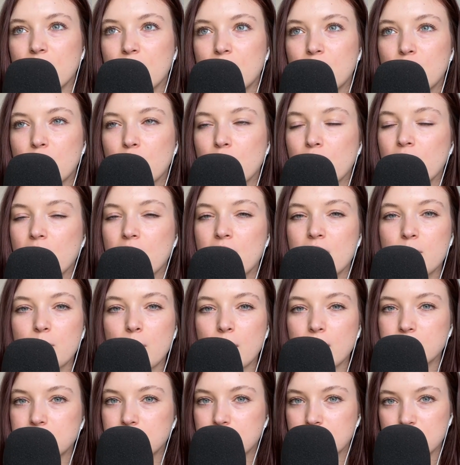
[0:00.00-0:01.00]
you're gonna
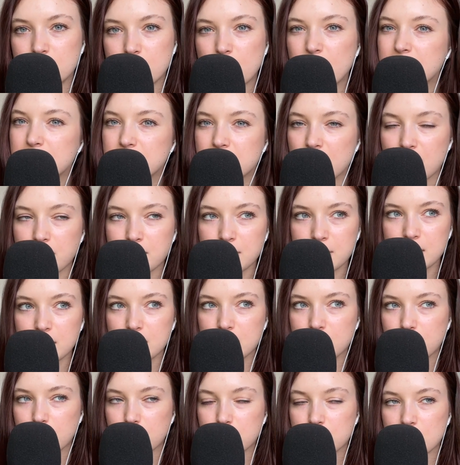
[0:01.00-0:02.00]
want to spend time with
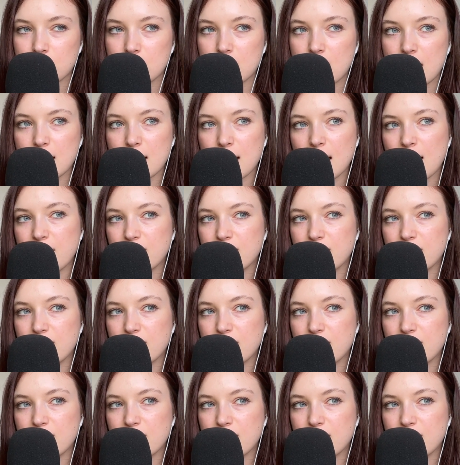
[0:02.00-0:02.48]
this person, like,